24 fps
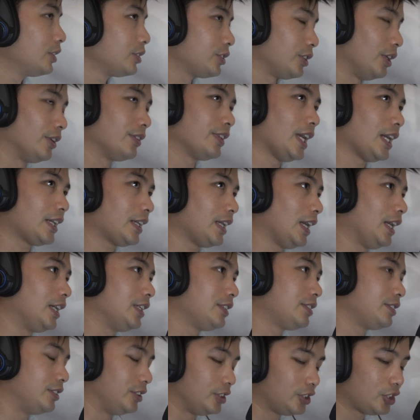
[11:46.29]
in that
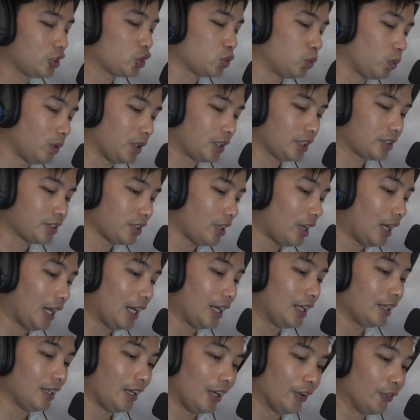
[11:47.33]
case, you just want to
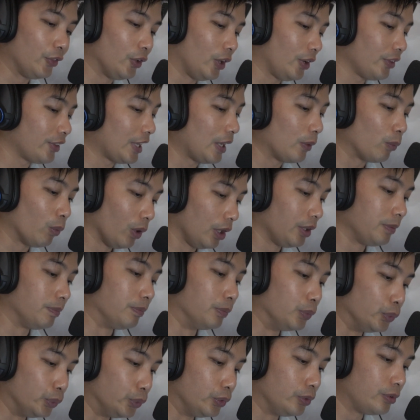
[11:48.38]
tie a knot that won't
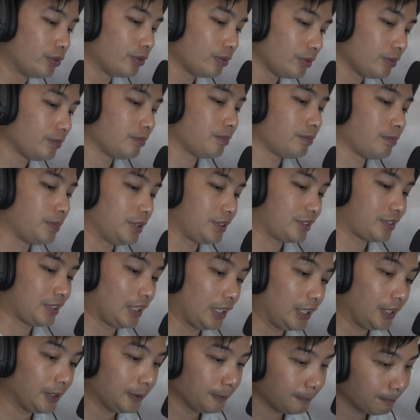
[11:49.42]
move per
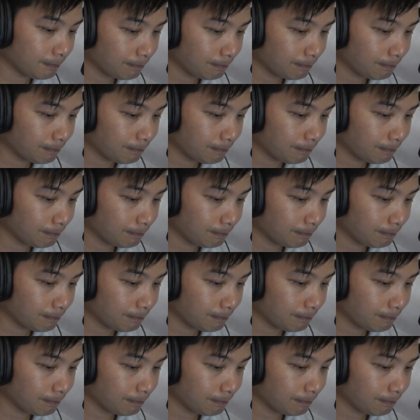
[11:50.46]
se.